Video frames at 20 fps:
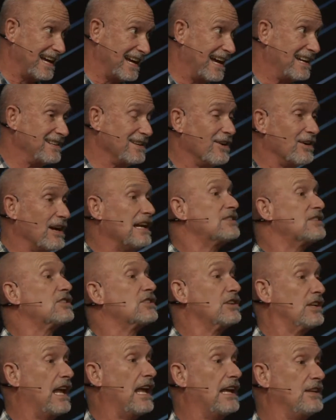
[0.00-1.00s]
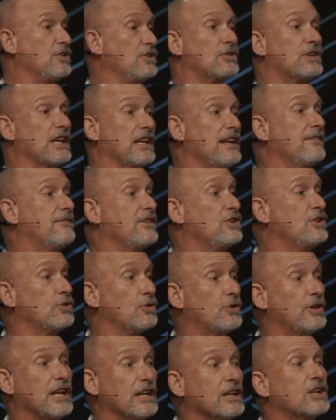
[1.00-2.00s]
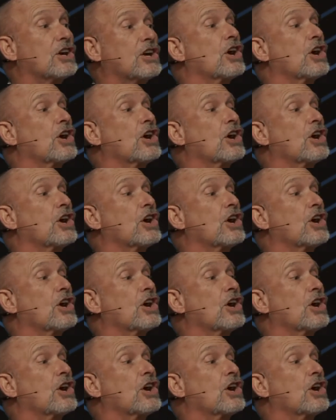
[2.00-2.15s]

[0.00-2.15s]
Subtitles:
I know, and you could even do it in